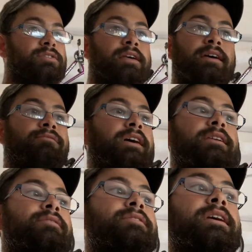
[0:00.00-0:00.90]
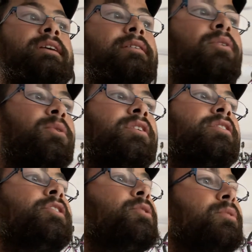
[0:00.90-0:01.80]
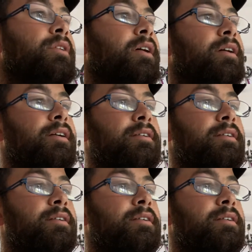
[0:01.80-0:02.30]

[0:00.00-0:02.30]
if anything, order you the